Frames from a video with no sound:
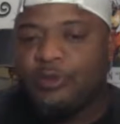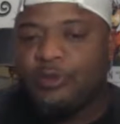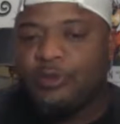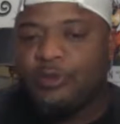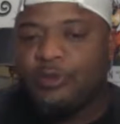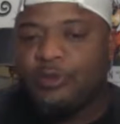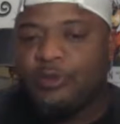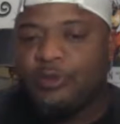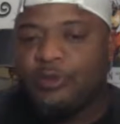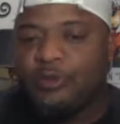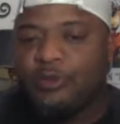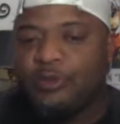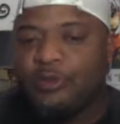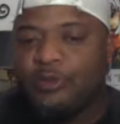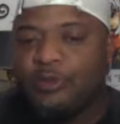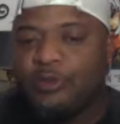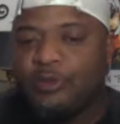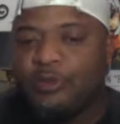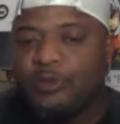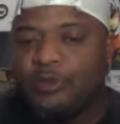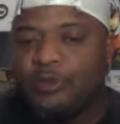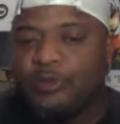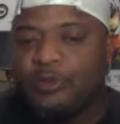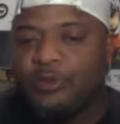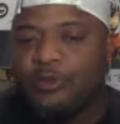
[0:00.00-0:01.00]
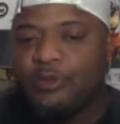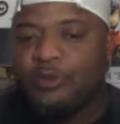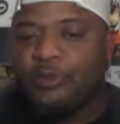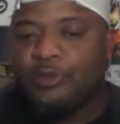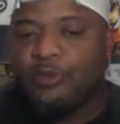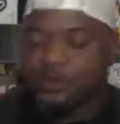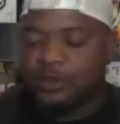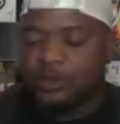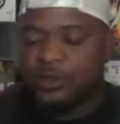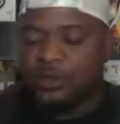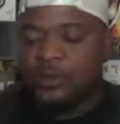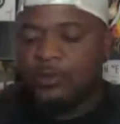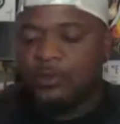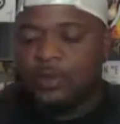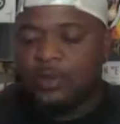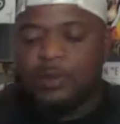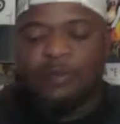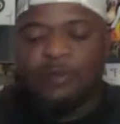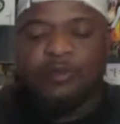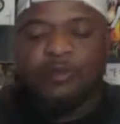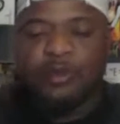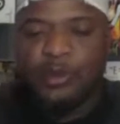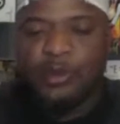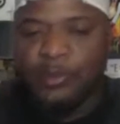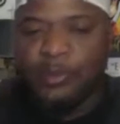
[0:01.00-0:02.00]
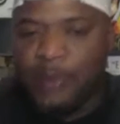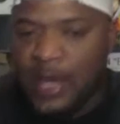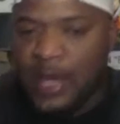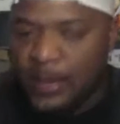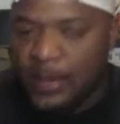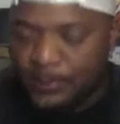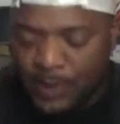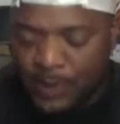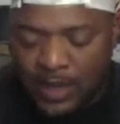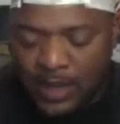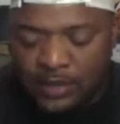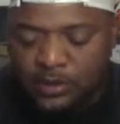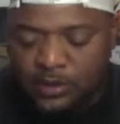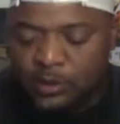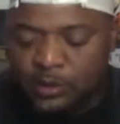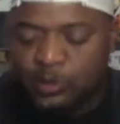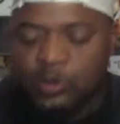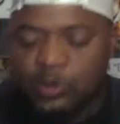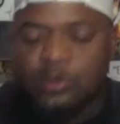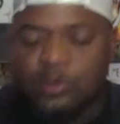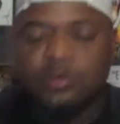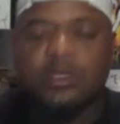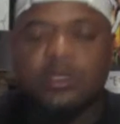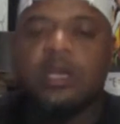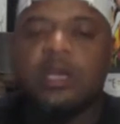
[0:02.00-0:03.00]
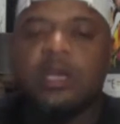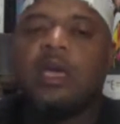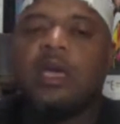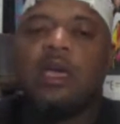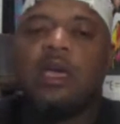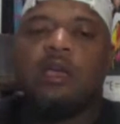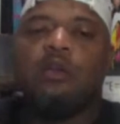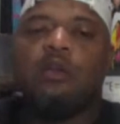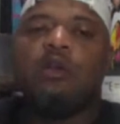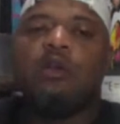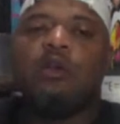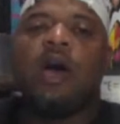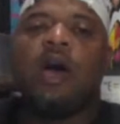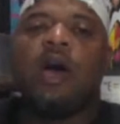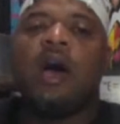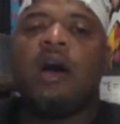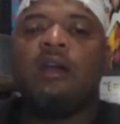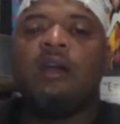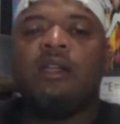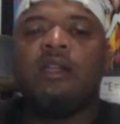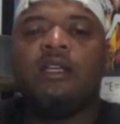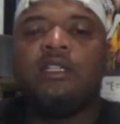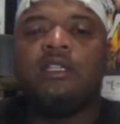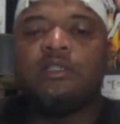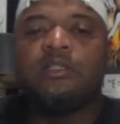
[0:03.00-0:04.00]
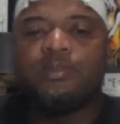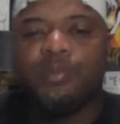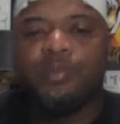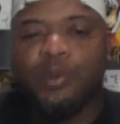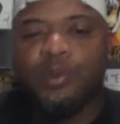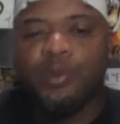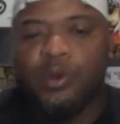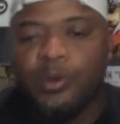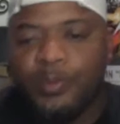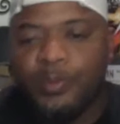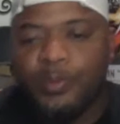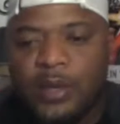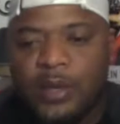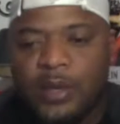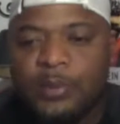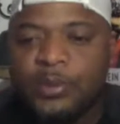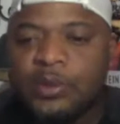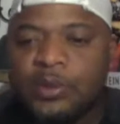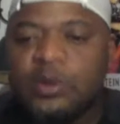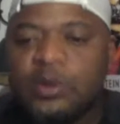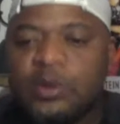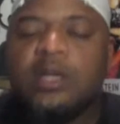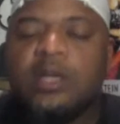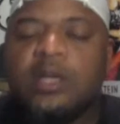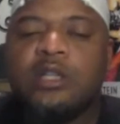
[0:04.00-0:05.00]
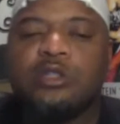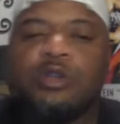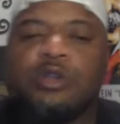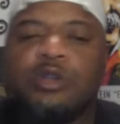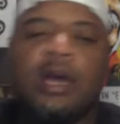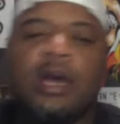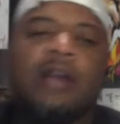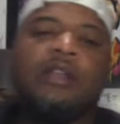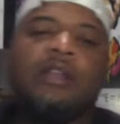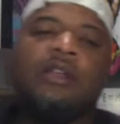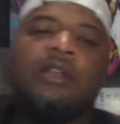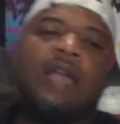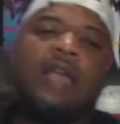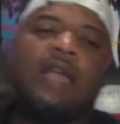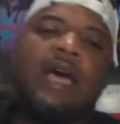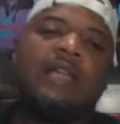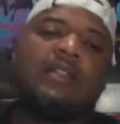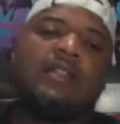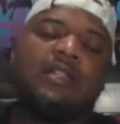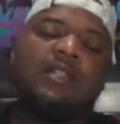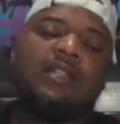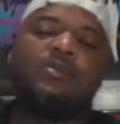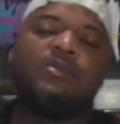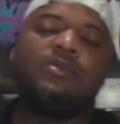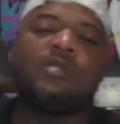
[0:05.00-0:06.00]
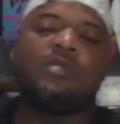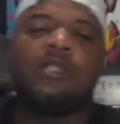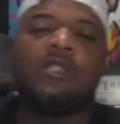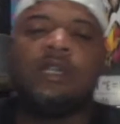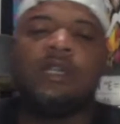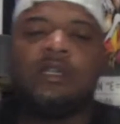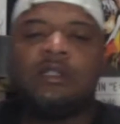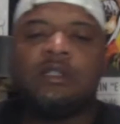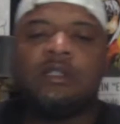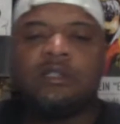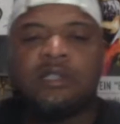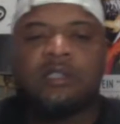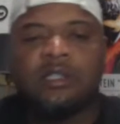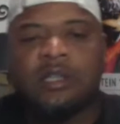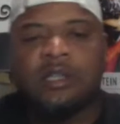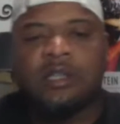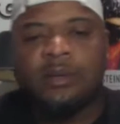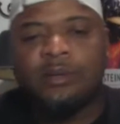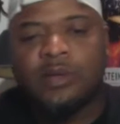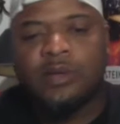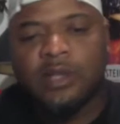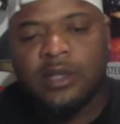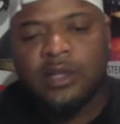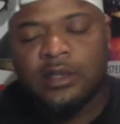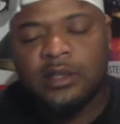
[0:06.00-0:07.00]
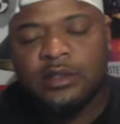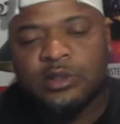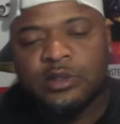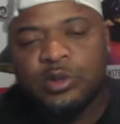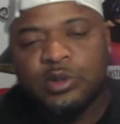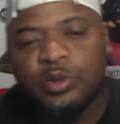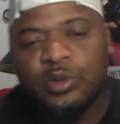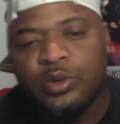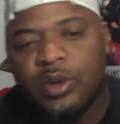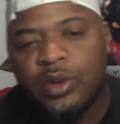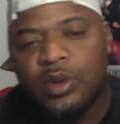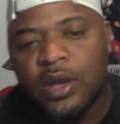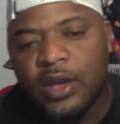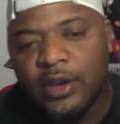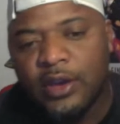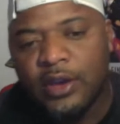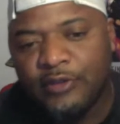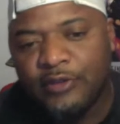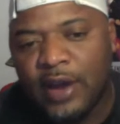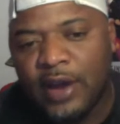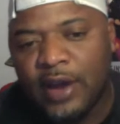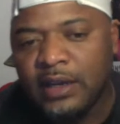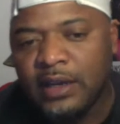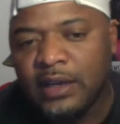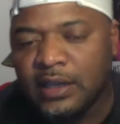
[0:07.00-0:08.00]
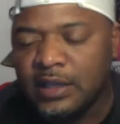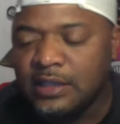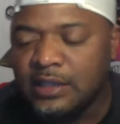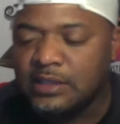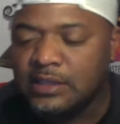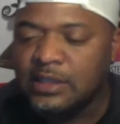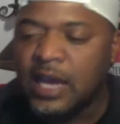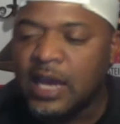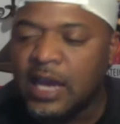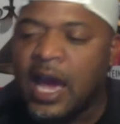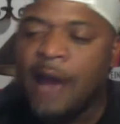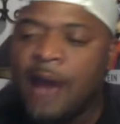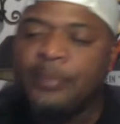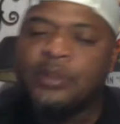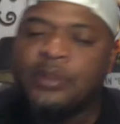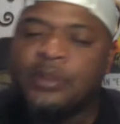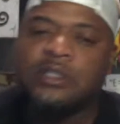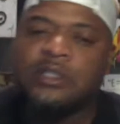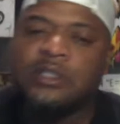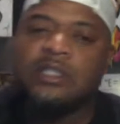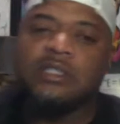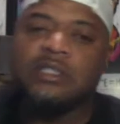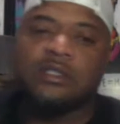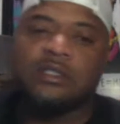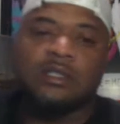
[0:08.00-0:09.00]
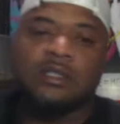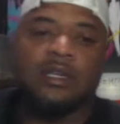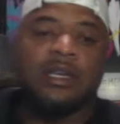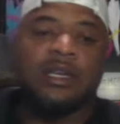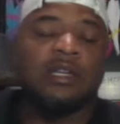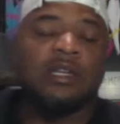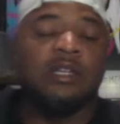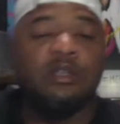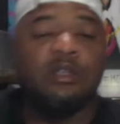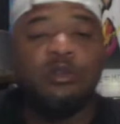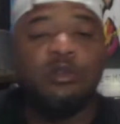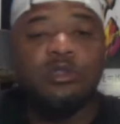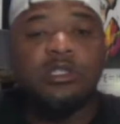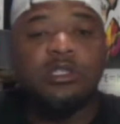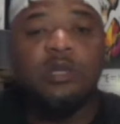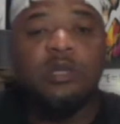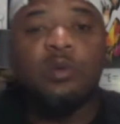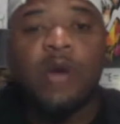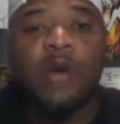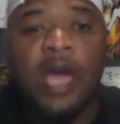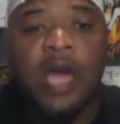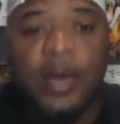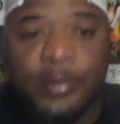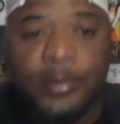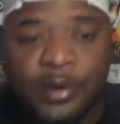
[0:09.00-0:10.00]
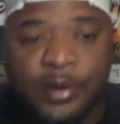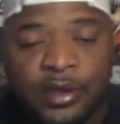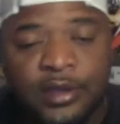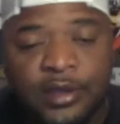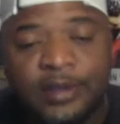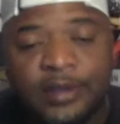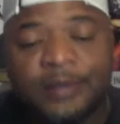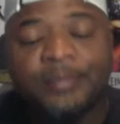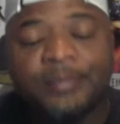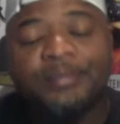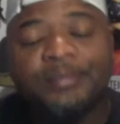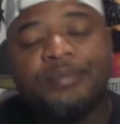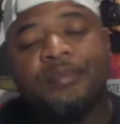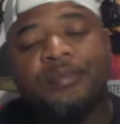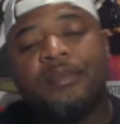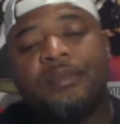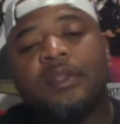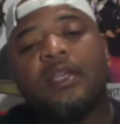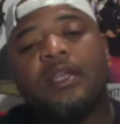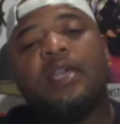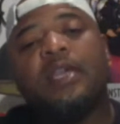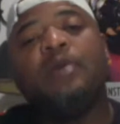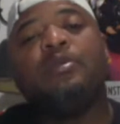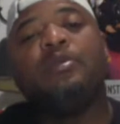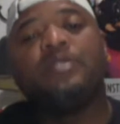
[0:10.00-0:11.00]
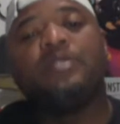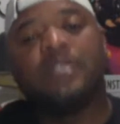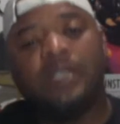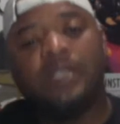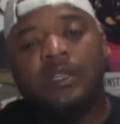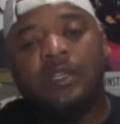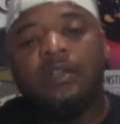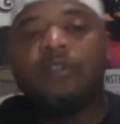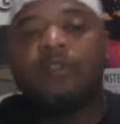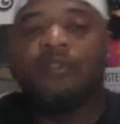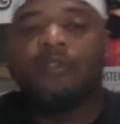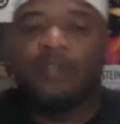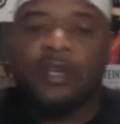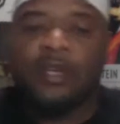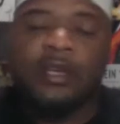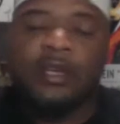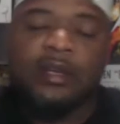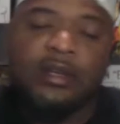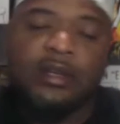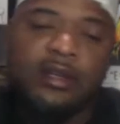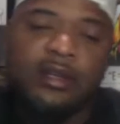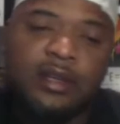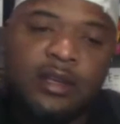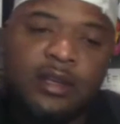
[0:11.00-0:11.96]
people from Nazi groups and people from the Black Panther groups. All these poor people trying to unite them together to come together to fight against the opposition. And then you see what happened to him. He was killed for that.